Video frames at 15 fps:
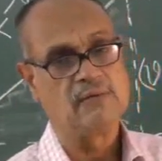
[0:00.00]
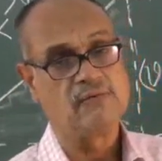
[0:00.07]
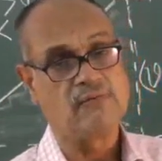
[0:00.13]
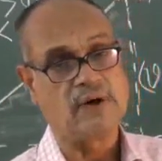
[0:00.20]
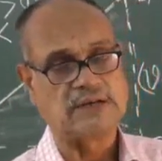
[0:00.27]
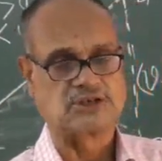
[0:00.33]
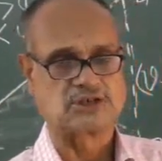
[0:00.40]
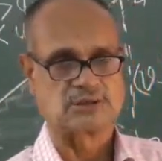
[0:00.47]

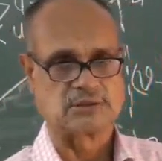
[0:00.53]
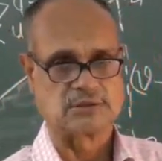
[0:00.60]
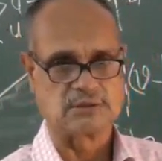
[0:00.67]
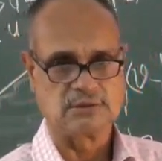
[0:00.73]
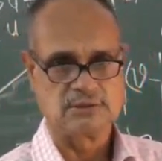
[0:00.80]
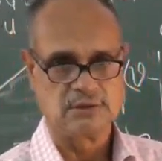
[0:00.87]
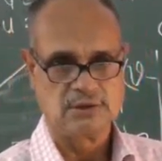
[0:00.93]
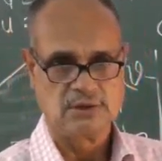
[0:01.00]
function.
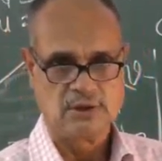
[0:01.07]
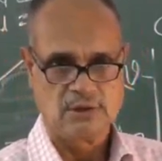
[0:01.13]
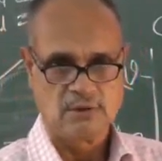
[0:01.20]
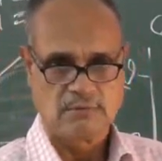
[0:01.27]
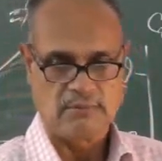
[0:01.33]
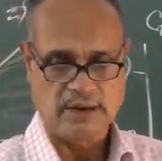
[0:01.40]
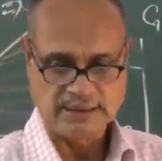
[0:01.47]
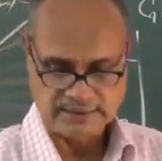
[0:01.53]

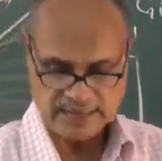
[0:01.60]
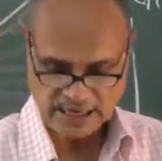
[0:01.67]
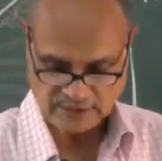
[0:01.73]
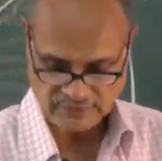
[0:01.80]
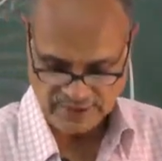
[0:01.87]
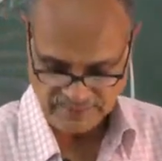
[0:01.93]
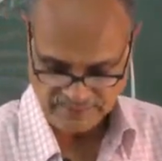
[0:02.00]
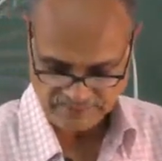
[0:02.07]
By that
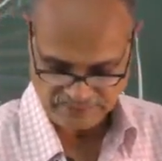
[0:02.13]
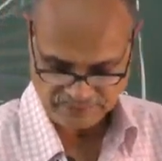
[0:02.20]
way,